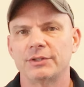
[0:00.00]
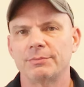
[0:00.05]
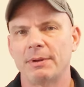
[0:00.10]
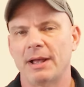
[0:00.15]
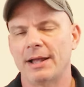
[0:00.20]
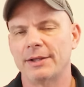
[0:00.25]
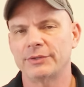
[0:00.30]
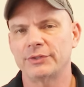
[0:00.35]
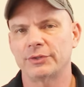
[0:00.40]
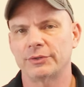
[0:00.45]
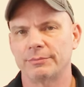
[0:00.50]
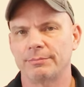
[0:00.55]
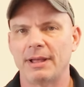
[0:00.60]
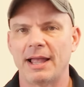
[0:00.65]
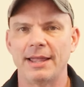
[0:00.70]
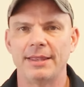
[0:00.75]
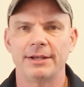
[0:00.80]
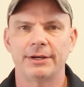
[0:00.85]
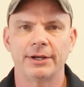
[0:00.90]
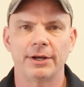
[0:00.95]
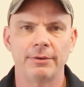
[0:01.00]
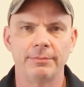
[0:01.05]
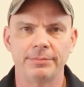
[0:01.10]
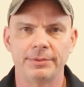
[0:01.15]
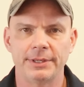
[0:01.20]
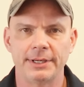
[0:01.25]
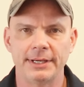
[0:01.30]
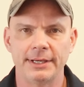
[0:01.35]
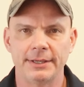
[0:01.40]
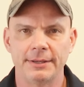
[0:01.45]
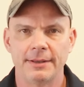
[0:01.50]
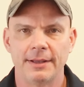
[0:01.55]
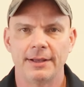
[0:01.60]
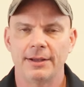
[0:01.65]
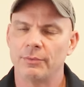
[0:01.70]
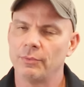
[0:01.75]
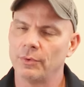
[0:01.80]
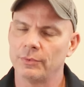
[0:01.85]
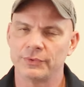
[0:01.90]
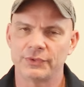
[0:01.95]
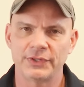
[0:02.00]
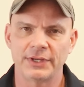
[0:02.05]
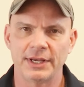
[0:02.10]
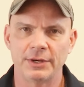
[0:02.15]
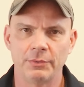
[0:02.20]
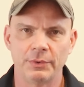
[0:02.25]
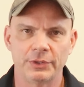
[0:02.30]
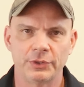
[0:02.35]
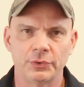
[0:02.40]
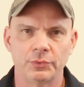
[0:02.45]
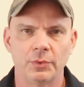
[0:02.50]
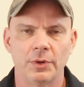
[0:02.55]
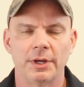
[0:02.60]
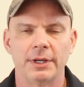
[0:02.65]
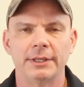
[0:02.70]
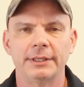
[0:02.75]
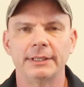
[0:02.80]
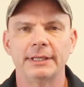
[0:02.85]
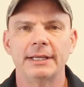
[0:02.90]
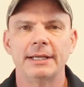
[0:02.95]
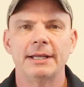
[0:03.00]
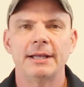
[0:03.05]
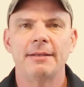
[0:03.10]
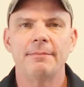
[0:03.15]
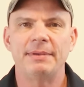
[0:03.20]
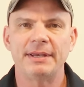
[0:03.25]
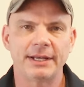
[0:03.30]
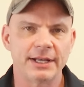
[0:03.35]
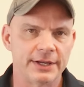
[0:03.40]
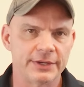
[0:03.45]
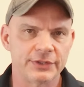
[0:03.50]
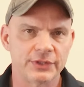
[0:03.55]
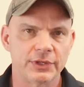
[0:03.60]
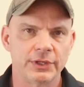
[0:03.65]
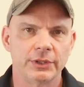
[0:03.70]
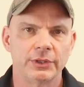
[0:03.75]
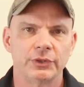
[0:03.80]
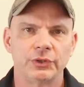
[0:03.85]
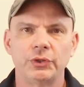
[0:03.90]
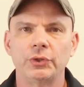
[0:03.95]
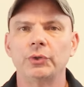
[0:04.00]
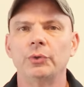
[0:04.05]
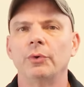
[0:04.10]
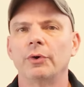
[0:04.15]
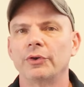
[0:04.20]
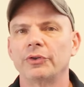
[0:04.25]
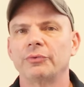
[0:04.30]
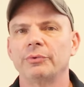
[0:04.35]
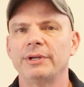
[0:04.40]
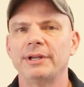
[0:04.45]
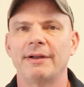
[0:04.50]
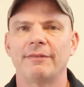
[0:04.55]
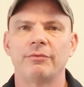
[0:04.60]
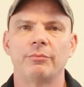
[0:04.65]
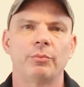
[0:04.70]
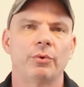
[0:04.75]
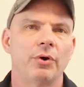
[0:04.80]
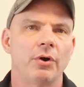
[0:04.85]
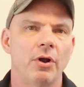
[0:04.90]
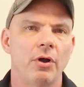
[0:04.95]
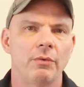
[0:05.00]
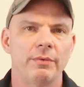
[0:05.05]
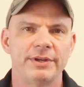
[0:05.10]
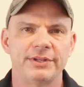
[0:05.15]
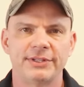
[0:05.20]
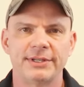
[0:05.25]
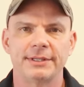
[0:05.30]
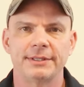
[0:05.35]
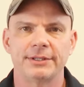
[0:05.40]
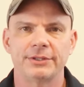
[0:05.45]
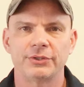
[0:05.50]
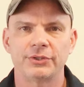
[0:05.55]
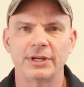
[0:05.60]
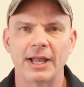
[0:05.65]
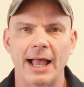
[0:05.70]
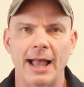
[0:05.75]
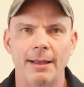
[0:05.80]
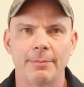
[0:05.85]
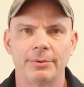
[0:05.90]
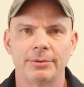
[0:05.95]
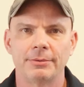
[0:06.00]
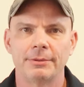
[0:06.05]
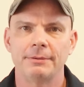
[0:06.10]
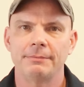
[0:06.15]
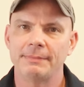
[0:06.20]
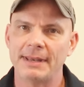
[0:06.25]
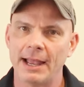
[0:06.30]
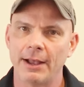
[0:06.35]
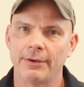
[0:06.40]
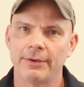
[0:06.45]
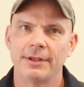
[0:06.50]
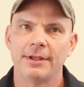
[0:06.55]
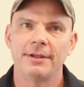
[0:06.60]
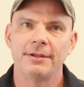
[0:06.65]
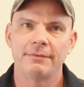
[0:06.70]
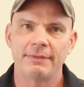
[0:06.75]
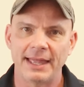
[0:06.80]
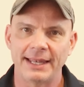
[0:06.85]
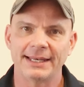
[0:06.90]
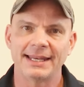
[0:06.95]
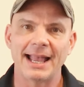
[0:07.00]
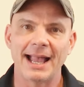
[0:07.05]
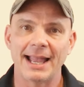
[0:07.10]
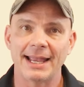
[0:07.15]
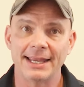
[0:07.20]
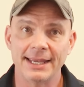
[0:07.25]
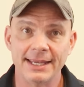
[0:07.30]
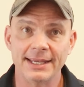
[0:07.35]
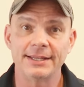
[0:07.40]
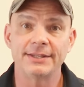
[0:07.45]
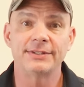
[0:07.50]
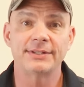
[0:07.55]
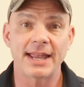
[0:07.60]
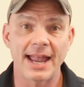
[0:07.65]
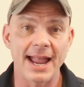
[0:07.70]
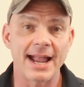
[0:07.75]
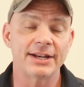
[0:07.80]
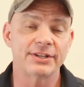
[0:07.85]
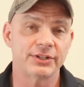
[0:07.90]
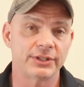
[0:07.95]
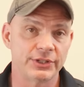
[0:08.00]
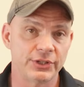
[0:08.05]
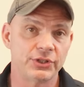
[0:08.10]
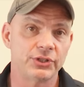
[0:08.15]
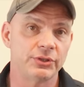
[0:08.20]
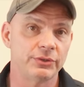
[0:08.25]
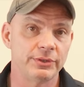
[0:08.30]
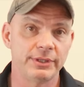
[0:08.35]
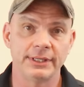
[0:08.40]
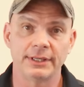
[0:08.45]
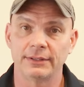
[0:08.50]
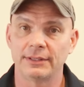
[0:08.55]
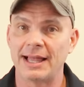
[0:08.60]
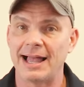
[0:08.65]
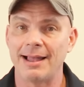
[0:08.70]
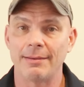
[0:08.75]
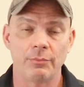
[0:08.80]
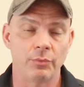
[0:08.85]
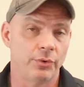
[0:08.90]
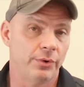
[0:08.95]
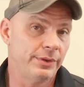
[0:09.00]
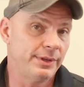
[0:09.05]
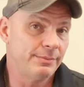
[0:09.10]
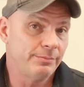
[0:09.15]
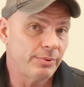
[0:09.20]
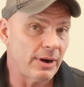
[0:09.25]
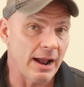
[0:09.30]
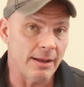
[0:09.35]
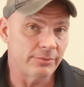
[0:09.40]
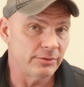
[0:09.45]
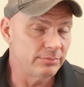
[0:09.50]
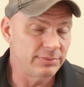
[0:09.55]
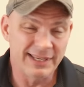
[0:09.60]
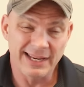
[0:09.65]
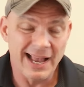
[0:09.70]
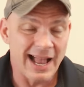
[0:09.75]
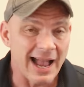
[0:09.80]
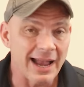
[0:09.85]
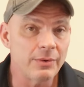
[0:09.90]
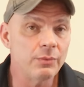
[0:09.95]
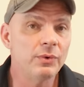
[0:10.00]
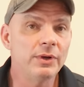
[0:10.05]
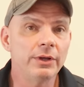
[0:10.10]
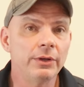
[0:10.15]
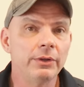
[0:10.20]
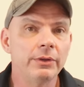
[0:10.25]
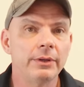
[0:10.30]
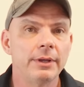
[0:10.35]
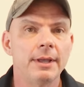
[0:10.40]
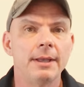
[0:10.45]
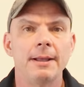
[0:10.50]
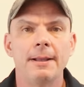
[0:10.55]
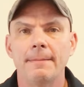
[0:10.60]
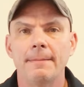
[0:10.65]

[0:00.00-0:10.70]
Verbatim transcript: sponsored by the company. I won't say which one, because two or three of them were always in the shop. Now, that guy is actually shooting a lot more than probably I will,